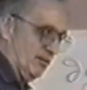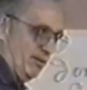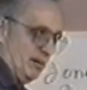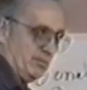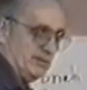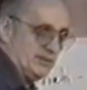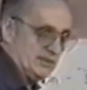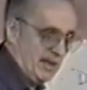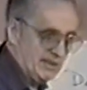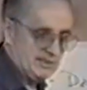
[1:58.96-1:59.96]
incredible
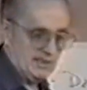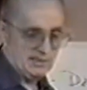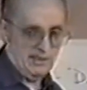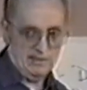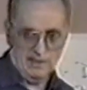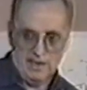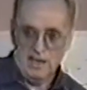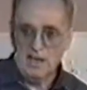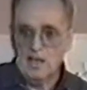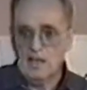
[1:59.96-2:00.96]
nonsense like that?
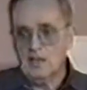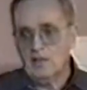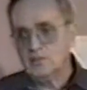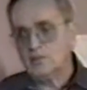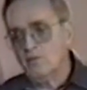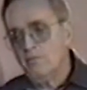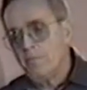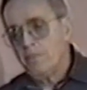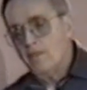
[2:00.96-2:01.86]
So